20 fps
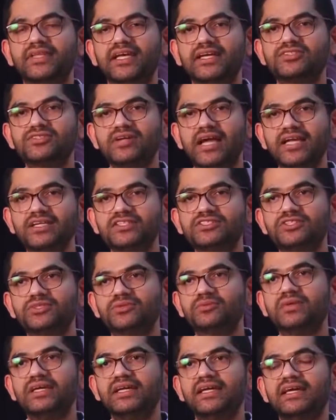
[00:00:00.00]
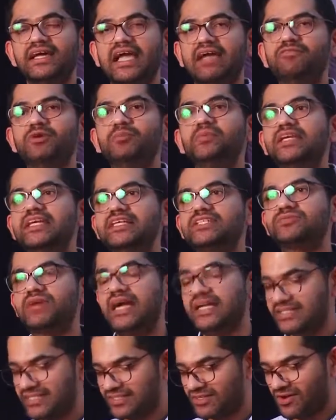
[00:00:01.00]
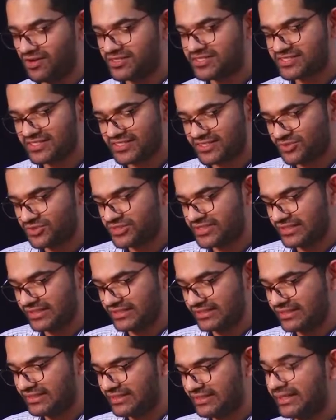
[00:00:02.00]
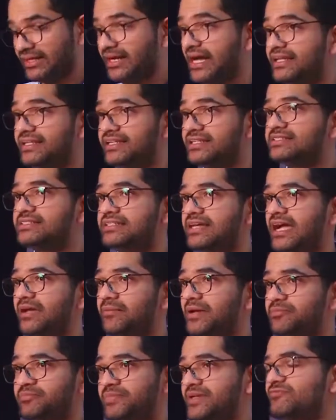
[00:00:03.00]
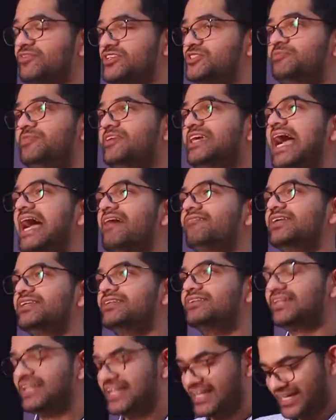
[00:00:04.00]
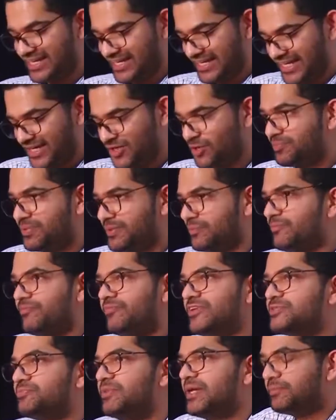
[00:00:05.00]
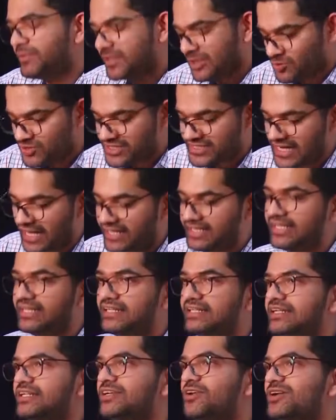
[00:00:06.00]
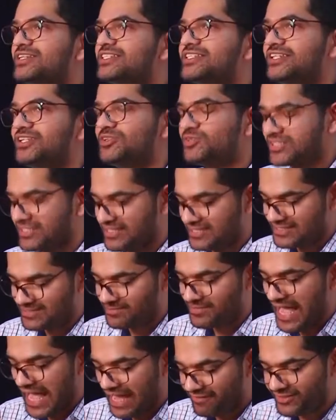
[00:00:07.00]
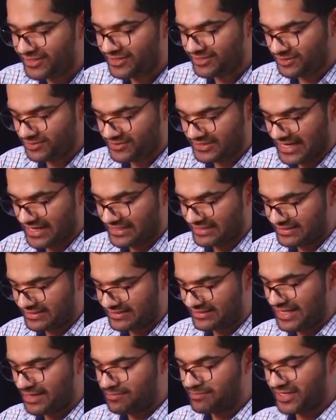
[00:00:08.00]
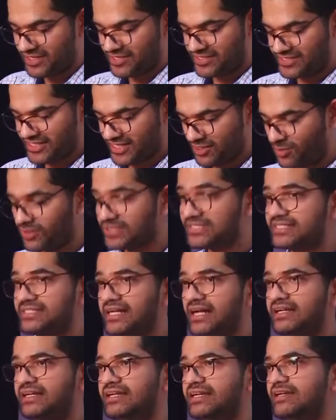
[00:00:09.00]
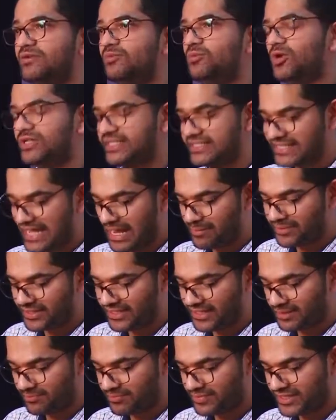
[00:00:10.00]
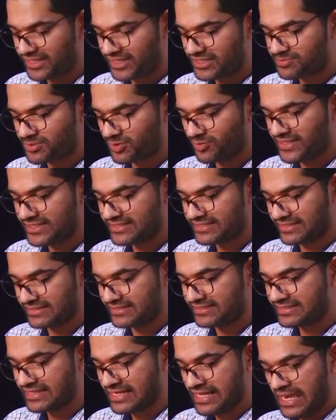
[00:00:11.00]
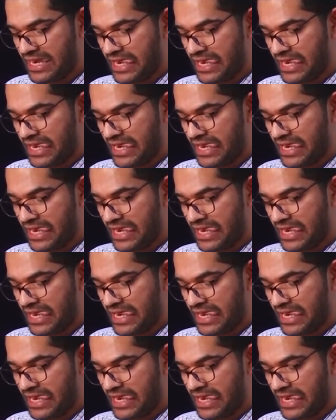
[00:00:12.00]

They are trying to, everybody is writing constitution at this time, and which we haven't, which people who study Indian constitutionalism haven't looked at them, because they all study what is happening in British provinces.